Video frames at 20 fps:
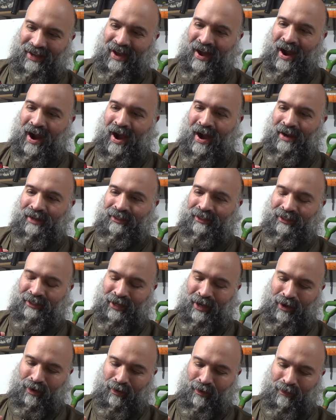All right,
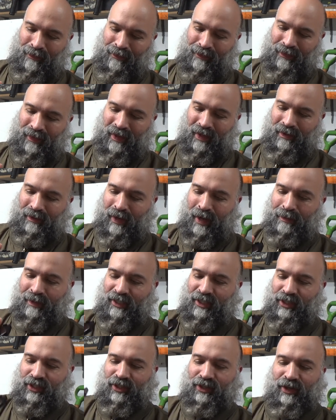so let me
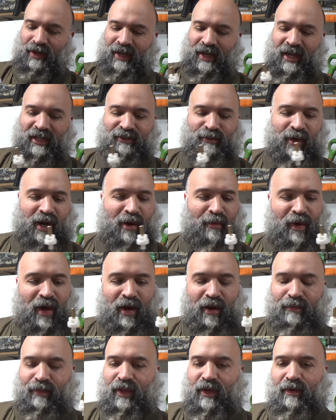just show you guys what I
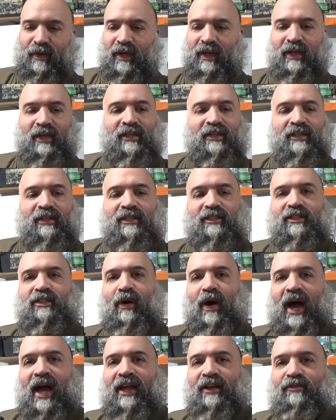wound up doing.
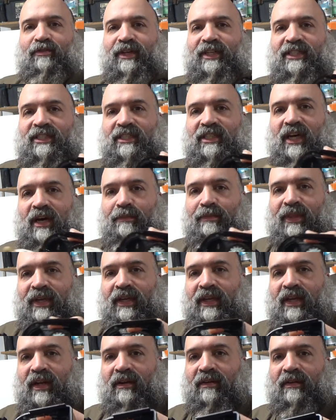So I greased up the
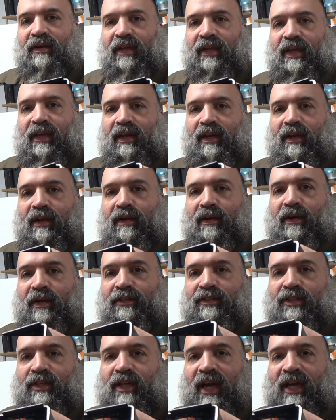gearing in here,
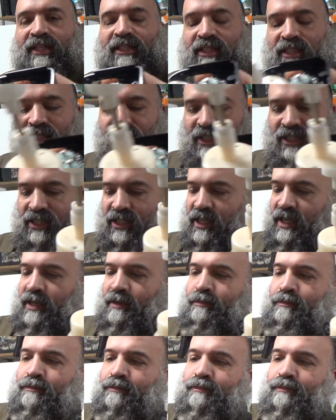as you guys can see.